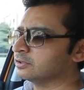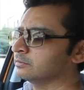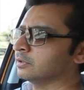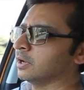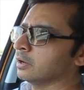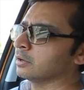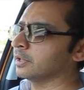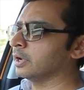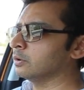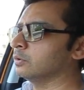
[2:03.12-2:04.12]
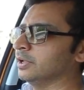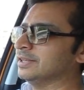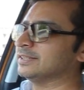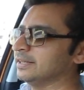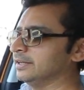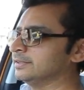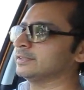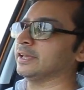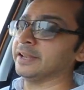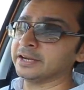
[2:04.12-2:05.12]
of the Tata Tiago is its
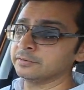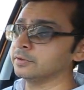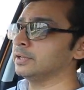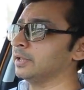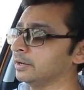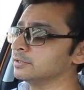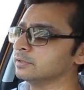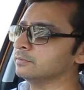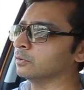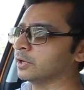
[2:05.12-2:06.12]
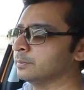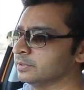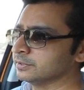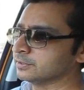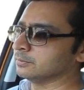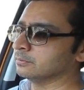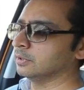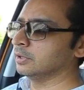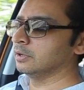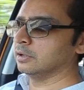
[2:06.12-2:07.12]
connectivity and its infotainment system.
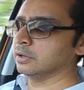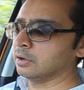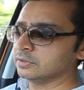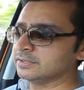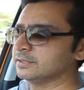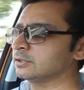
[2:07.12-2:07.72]
Now this is